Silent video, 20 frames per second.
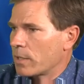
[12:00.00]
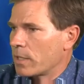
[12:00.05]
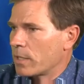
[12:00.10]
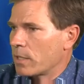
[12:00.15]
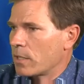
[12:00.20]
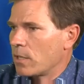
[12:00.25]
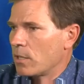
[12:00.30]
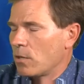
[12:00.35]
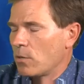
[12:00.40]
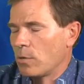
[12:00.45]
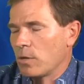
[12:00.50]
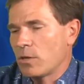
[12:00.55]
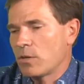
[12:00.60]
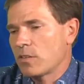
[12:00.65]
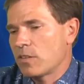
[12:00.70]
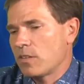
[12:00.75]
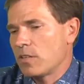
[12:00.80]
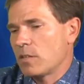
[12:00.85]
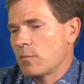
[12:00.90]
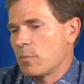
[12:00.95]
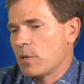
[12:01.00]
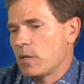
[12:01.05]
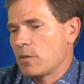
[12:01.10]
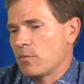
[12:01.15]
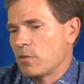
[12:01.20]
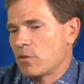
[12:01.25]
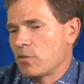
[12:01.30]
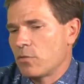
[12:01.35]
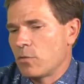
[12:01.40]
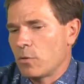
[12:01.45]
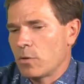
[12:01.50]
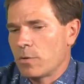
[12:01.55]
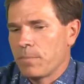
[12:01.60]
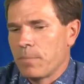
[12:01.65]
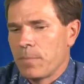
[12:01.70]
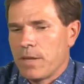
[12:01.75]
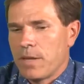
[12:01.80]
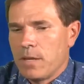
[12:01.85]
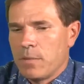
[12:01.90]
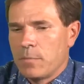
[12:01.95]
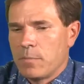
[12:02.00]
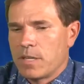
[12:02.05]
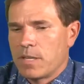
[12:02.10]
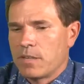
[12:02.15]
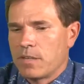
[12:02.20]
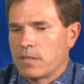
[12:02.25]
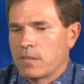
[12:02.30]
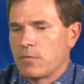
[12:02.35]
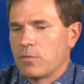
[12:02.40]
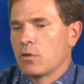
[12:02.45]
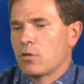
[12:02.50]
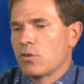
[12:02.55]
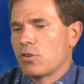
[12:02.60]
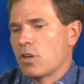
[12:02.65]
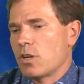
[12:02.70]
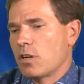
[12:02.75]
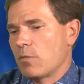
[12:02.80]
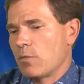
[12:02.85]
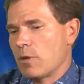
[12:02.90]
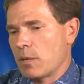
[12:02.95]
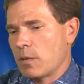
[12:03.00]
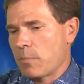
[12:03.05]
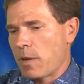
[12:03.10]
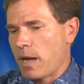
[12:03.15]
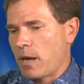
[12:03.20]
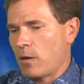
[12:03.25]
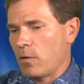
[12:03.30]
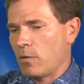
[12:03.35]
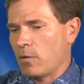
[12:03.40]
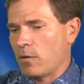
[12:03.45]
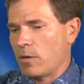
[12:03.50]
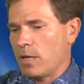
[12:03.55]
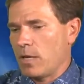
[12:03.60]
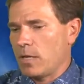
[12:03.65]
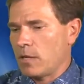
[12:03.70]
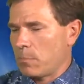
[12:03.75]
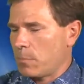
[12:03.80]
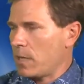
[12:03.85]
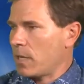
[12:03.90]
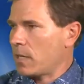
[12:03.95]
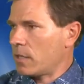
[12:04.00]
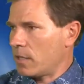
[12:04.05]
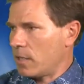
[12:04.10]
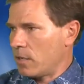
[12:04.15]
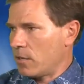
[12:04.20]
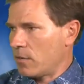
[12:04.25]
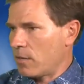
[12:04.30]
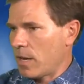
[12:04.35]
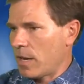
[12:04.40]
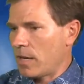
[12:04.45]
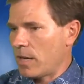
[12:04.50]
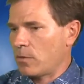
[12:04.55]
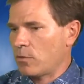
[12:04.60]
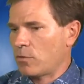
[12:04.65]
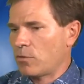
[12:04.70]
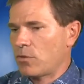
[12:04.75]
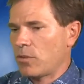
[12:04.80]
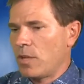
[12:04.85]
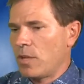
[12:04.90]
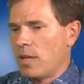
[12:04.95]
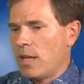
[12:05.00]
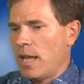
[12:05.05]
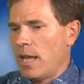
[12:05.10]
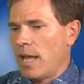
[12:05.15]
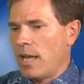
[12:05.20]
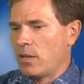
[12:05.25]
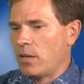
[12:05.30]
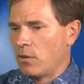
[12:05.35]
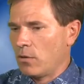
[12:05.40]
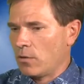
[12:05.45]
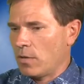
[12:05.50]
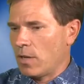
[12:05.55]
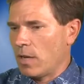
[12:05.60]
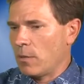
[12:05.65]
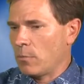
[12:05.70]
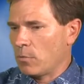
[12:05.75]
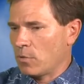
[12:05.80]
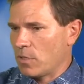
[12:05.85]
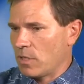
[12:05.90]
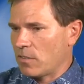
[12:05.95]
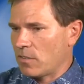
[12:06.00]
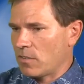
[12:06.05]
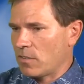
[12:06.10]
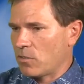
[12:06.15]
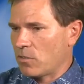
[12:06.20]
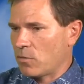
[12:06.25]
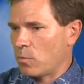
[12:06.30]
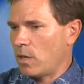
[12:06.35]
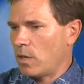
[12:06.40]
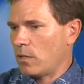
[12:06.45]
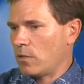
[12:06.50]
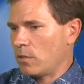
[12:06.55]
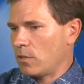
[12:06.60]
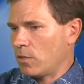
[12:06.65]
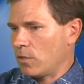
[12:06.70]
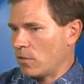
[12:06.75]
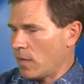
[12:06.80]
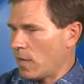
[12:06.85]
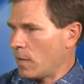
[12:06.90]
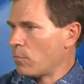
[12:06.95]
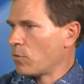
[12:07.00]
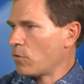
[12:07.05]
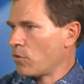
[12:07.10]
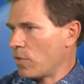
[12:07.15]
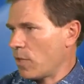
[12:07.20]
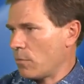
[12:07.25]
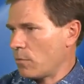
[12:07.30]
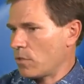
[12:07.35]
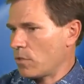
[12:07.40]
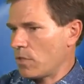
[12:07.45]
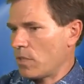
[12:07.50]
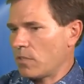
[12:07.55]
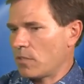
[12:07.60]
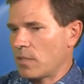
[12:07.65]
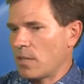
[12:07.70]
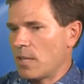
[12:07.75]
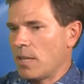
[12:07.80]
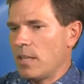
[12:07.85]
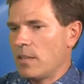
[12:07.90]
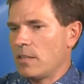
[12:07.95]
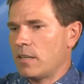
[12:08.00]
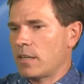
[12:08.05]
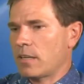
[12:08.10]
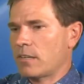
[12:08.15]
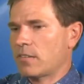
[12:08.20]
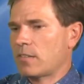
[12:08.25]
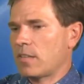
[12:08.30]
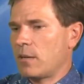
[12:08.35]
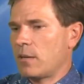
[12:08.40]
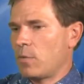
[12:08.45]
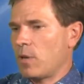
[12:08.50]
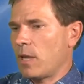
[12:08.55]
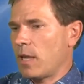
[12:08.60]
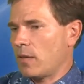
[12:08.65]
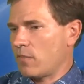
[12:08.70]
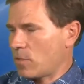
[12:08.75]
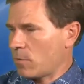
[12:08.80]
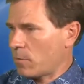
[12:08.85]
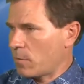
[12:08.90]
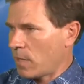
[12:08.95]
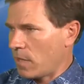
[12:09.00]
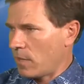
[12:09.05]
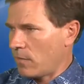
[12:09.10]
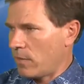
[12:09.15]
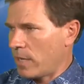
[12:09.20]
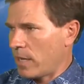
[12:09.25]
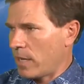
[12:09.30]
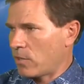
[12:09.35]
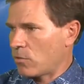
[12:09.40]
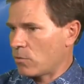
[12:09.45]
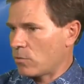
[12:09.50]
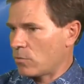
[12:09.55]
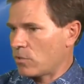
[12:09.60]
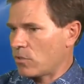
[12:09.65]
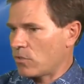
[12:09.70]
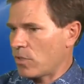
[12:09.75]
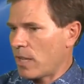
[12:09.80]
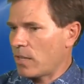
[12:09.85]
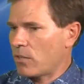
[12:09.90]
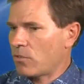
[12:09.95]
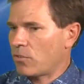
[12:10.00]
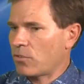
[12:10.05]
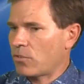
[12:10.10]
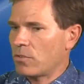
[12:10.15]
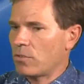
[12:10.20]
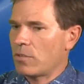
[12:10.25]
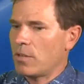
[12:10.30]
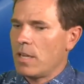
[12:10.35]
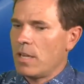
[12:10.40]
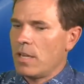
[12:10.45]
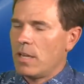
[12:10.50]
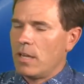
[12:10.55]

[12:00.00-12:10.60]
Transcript: we're going to go, and you can see the benefits for it. Because if you're generating power independently in your house, and your neighbor does it as well, and your neighbor's neighbor does it, the next time we have some kind of a natural disaster,